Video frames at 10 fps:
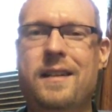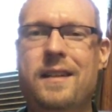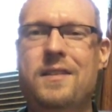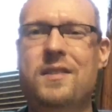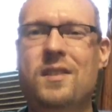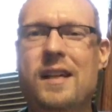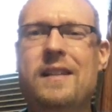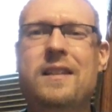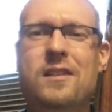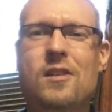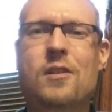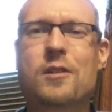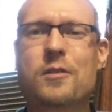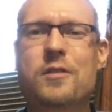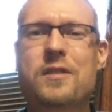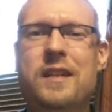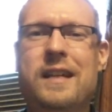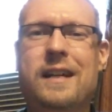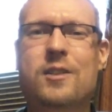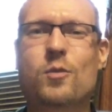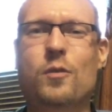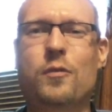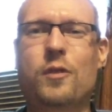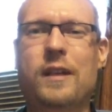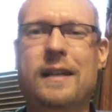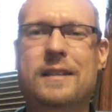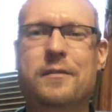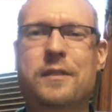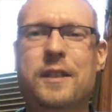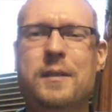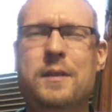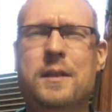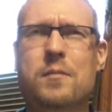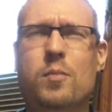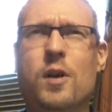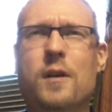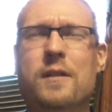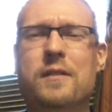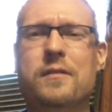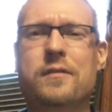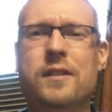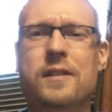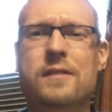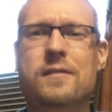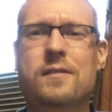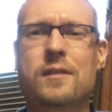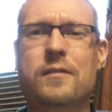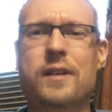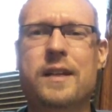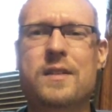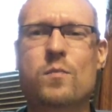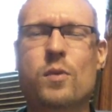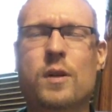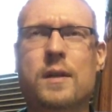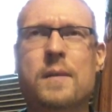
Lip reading: slightly longer than the actual philosophy part of LaVey's book,